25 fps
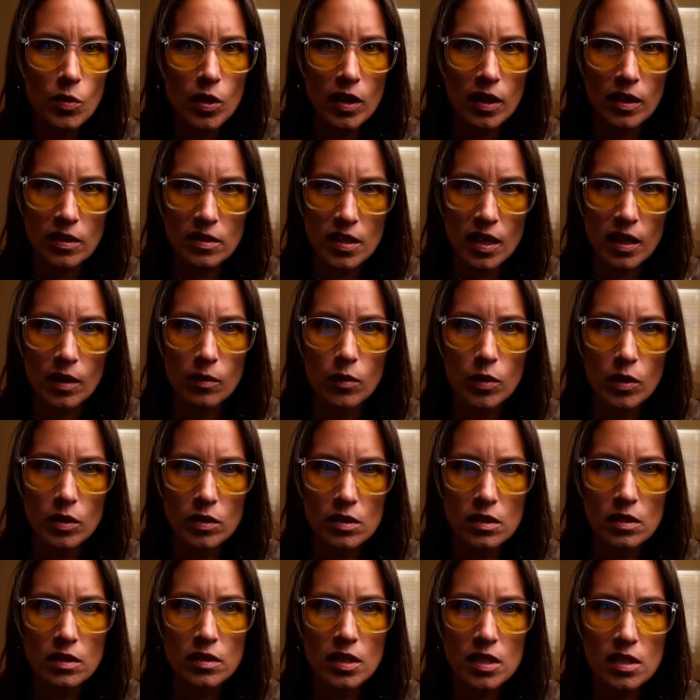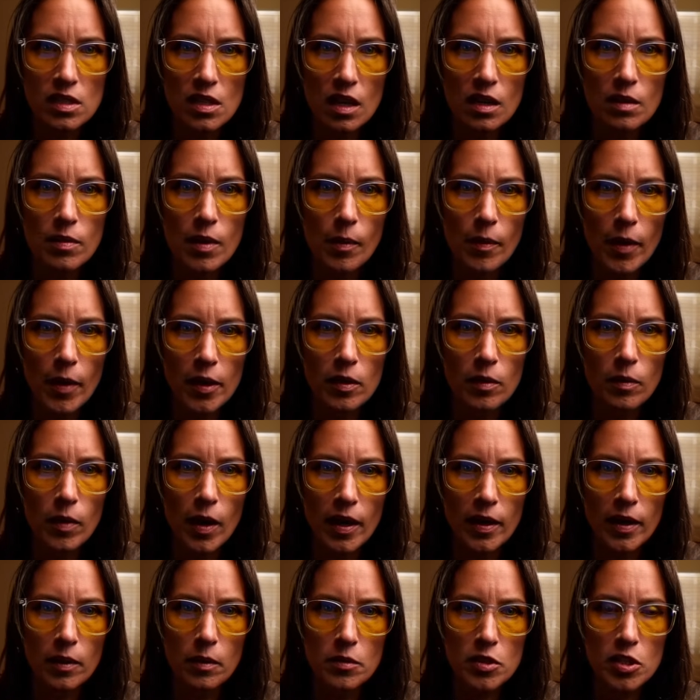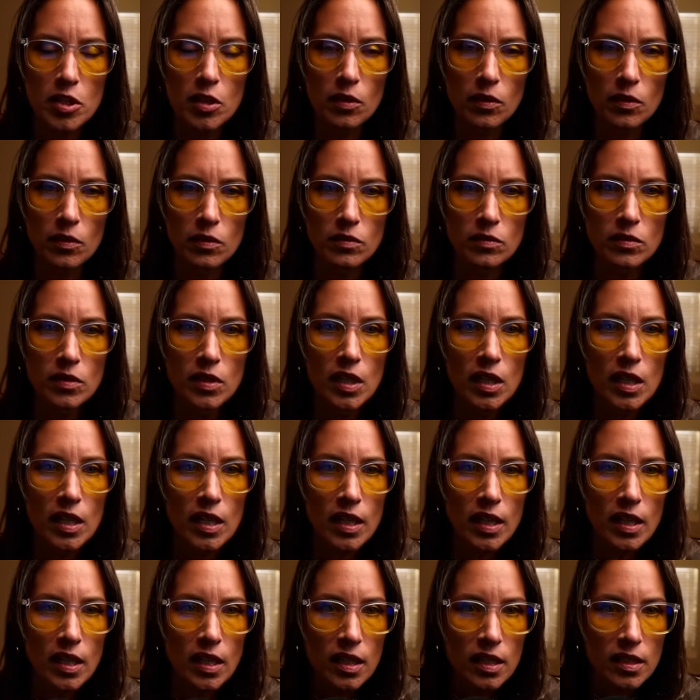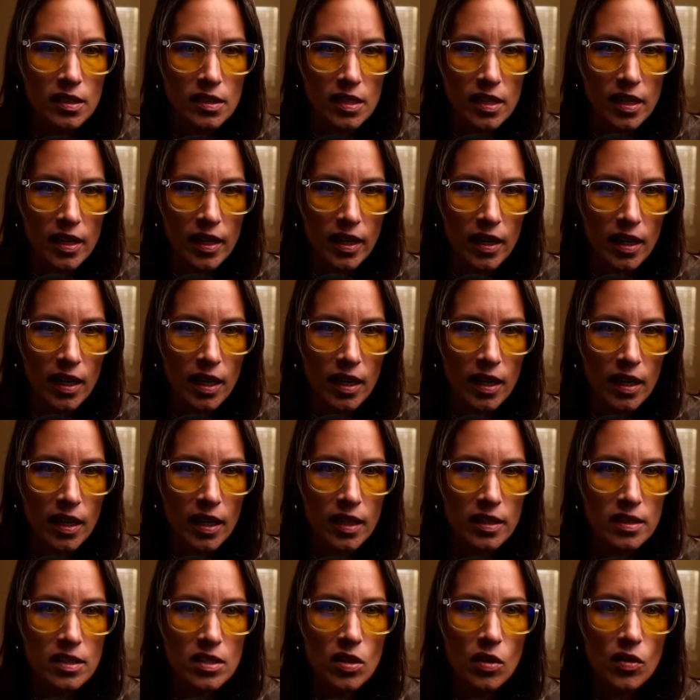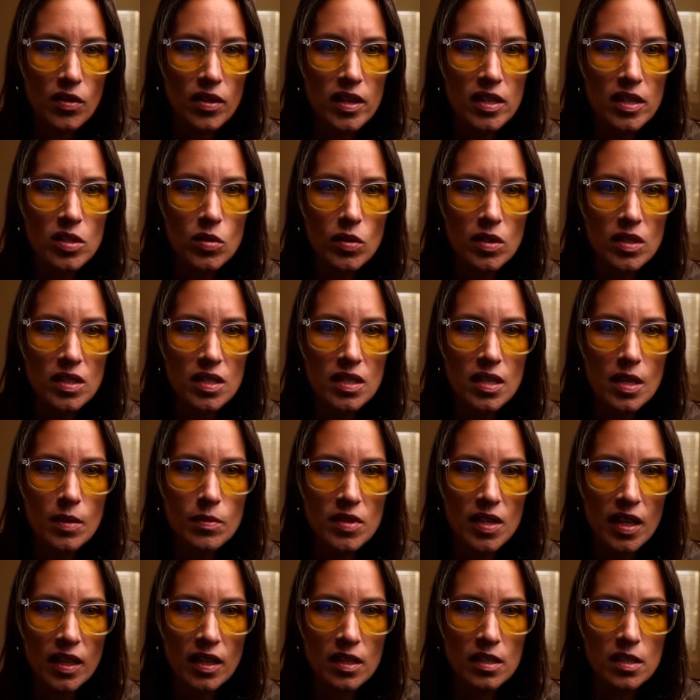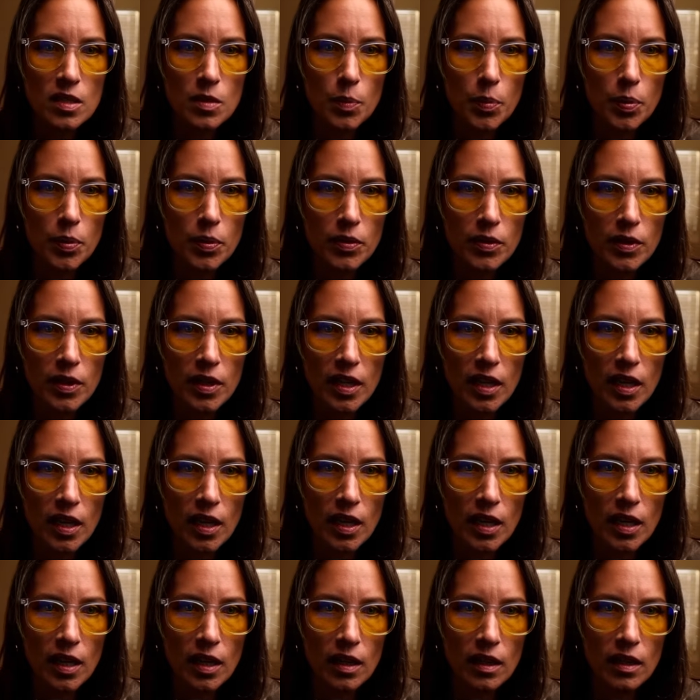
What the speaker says: I was like, let's talk about microbiome too today. So this one seems like it's pretty,